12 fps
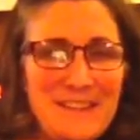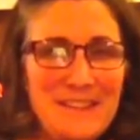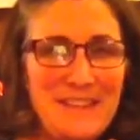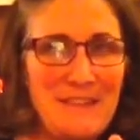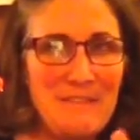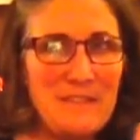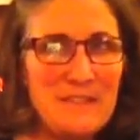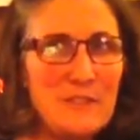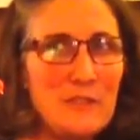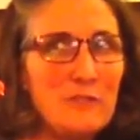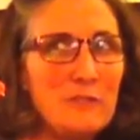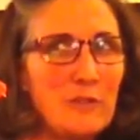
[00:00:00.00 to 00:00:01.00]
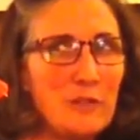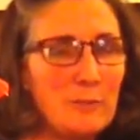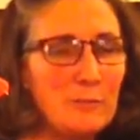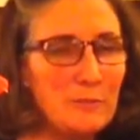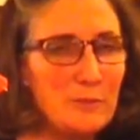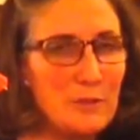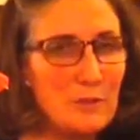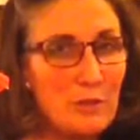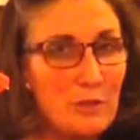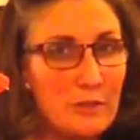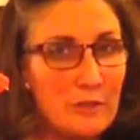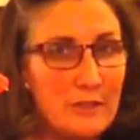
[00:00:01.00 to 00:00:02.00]
that physical form was no
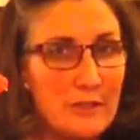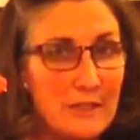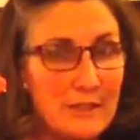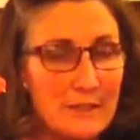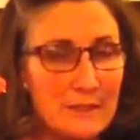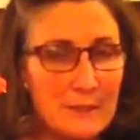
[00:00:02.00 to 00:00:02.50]
longer needed.